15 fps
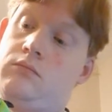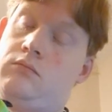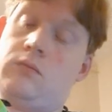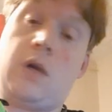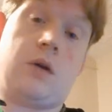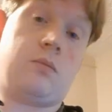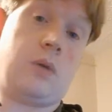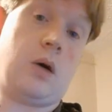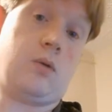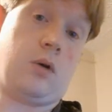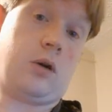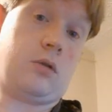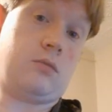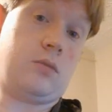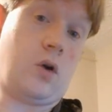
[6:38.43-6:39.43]
Yeah, that'd
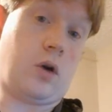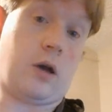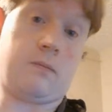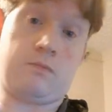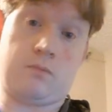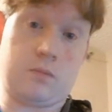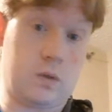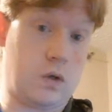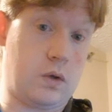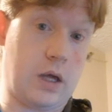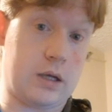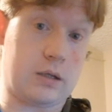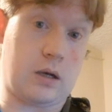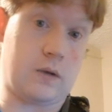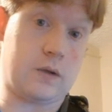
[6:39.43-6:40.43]
work. Okay, so that
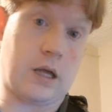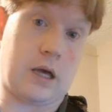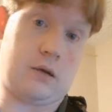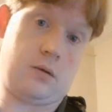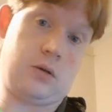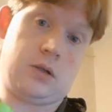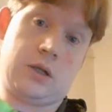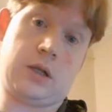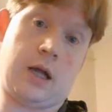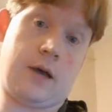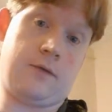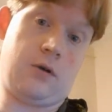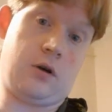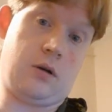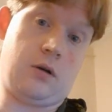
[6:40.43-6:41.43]
solves that. You'd still have
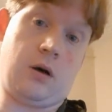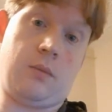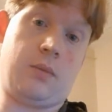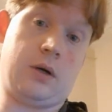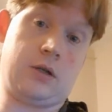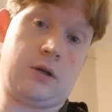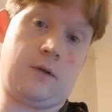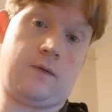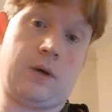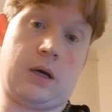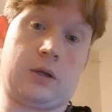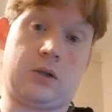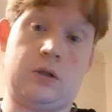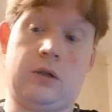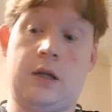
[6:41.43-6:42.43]
a bungee
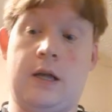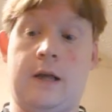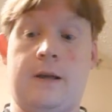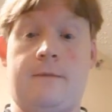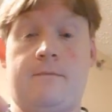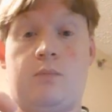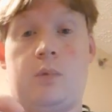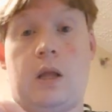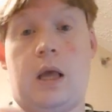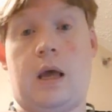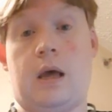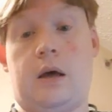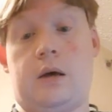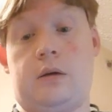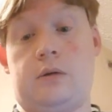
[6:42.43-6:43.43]
effect,
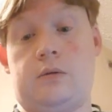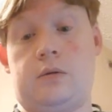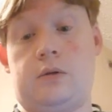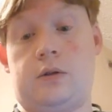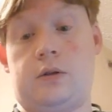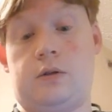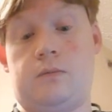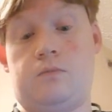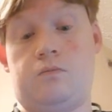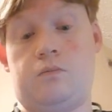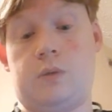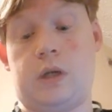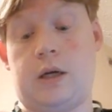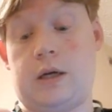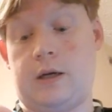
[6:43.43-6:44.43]
and
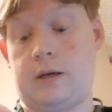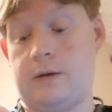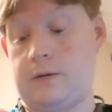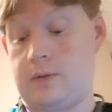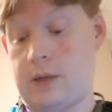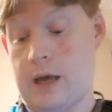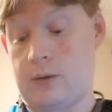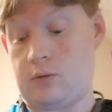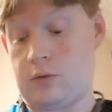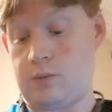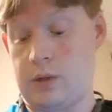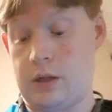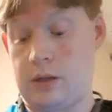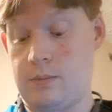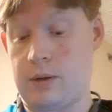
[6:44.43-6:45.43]
that would
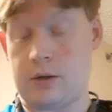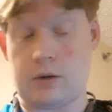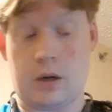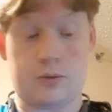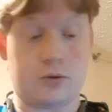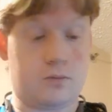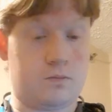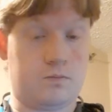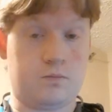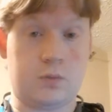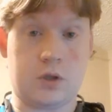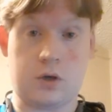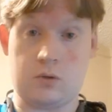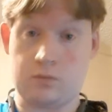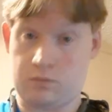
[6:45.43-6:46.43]
be the better option.
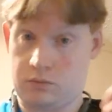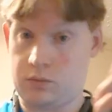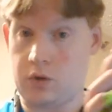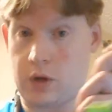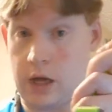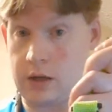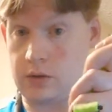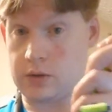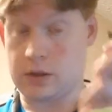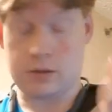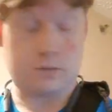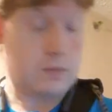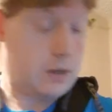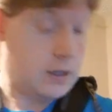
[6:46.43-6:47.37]
So you can use this.